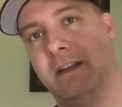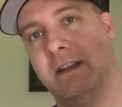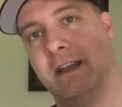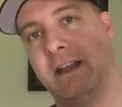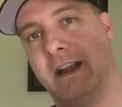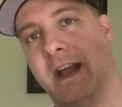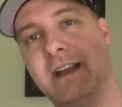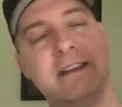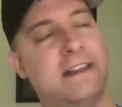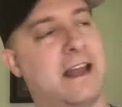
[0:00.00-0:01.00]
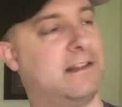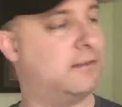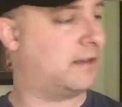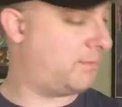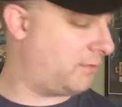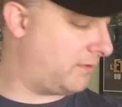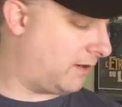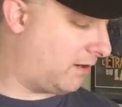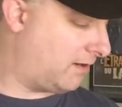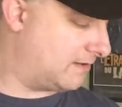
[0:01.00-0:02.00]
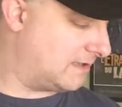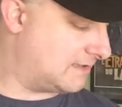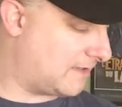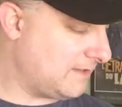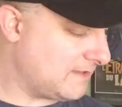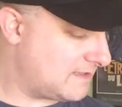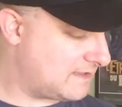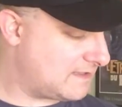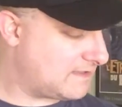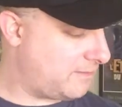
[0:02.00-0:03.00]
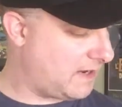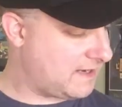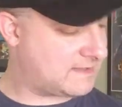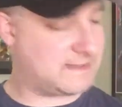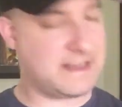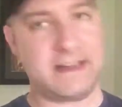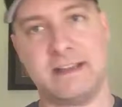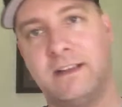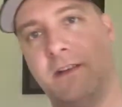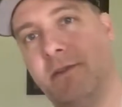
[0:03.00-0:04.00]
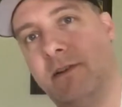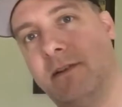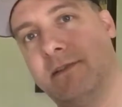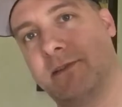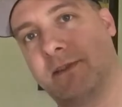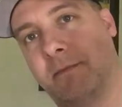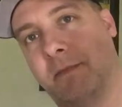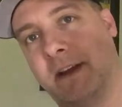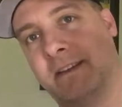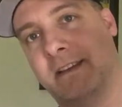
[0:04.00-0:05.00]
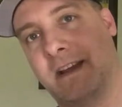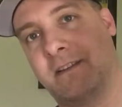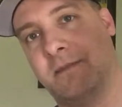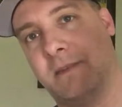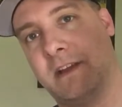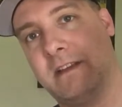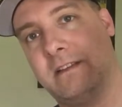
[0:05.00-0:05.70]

And I did not look up who the artist is. I think is this a Mike Zeck cover? This looks like Mike Zeck to me.